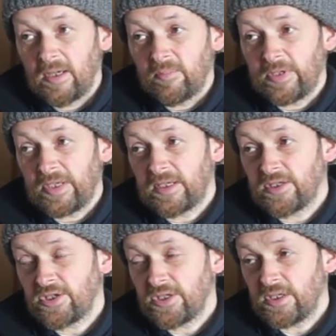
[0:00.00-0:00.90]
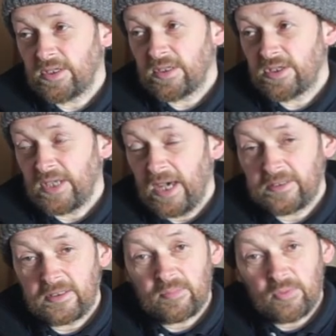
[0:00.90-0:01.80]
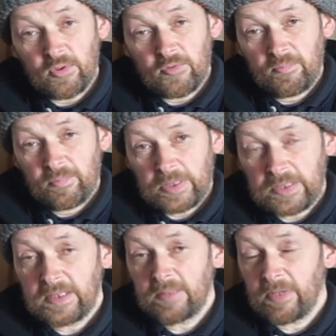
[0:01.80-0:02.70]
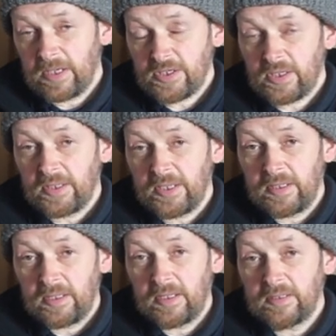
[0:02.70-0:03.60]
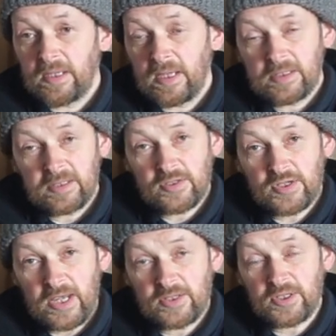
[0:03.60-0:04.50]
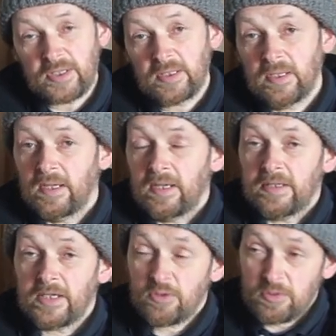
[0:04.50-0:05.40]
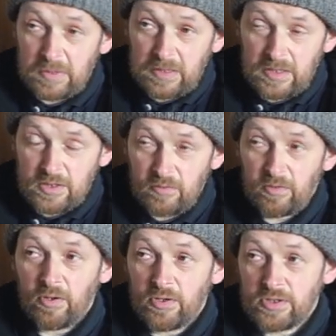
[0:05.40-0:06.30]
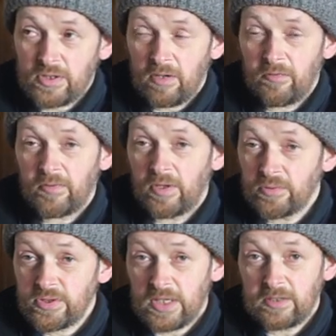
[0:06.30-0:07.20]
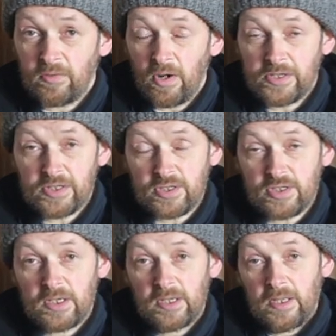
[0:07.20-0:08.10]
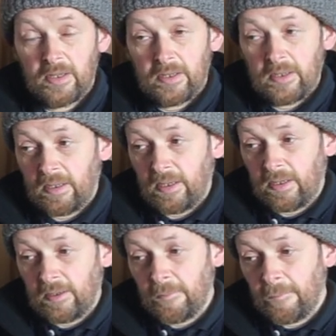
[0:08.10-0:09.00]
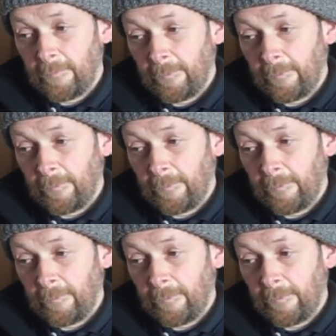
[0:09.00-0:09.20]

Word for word: But things started to move pretty briskly in the 18th century, and this was because, of course, of outside forces. Um,